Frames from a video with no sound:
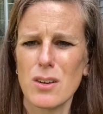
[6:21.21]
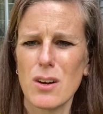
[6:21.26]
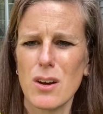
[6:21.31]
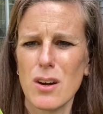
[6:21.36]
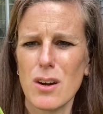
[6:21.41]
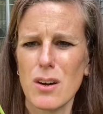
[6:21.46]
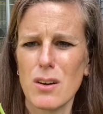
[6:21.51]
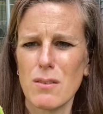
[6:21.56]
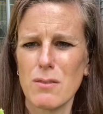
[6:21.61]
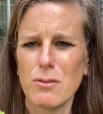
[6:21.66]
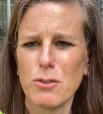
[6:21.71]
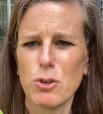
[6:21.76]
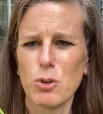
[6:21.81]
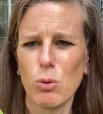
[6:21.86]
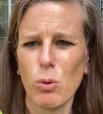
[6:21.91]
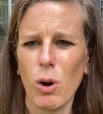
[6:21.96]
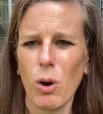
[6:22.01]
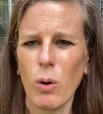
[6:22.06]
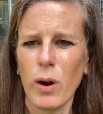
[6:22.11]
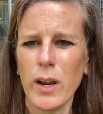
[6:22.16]
of
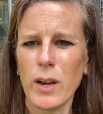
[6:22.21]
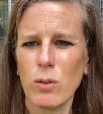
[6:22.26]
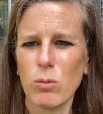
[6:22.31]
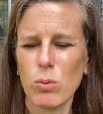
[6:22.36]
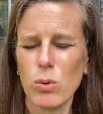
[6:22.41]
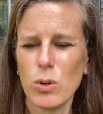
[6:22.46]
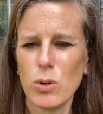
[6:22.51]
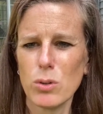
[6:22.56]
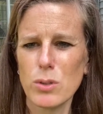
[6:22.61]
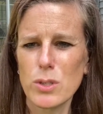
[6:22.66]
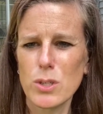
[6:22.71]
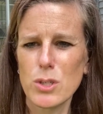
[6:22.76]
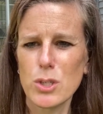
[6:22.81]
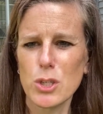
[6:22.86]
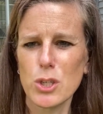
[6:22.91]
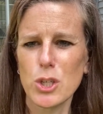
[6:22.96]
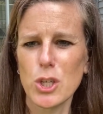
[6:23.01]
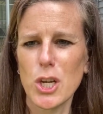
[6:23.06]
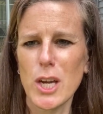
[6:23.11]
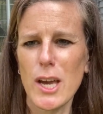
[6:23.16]
growing roots
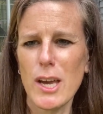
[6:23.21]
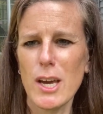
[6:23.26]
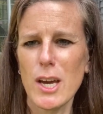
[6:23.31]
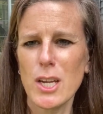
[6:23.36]
to create